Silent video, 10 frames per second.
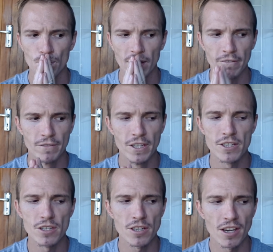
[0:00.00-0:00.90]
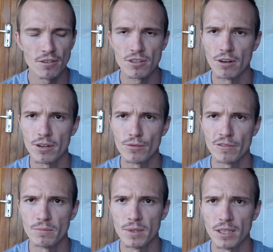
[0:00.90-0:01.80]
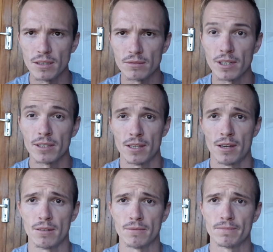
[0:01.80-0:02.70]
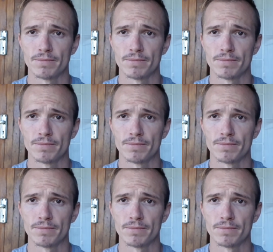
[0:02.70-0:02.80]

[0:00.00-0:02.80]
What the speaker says: if this is how it's going with me right now